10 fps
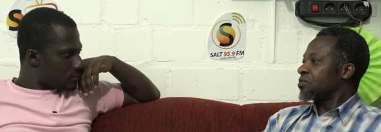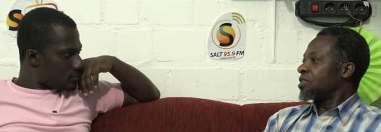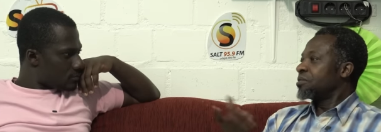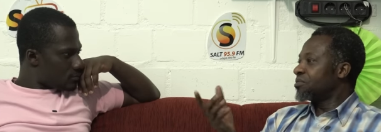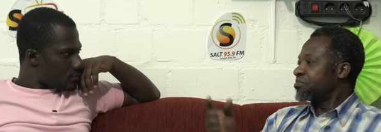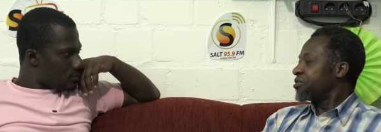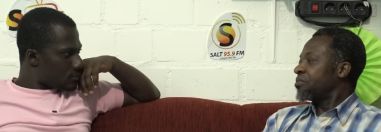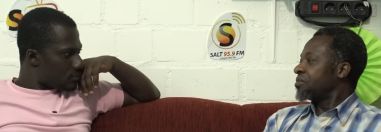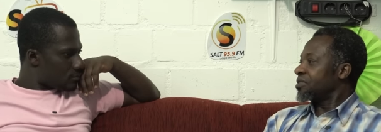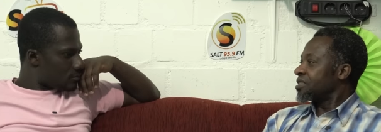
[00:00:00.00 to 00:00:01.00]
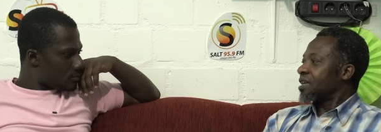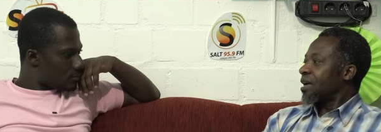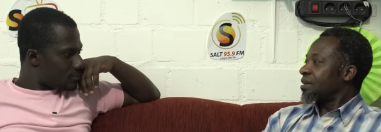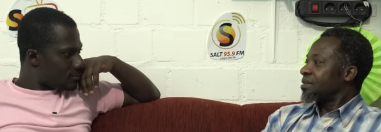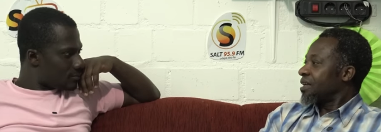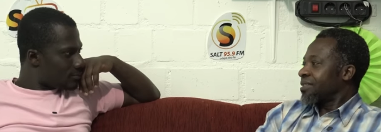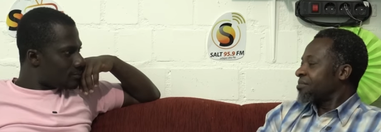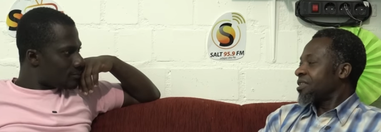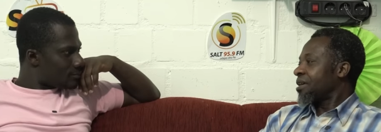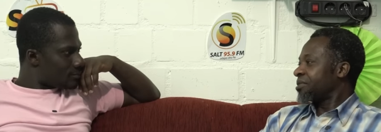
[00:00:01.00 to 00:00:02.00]
Speaker 1: you name a problem, dear? As
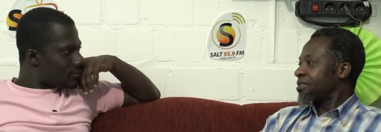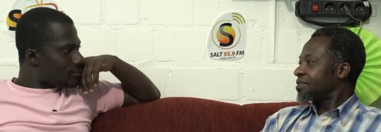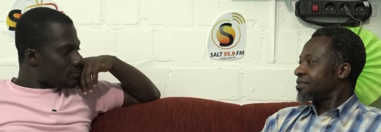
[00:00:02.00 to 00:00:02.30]
I'm not having.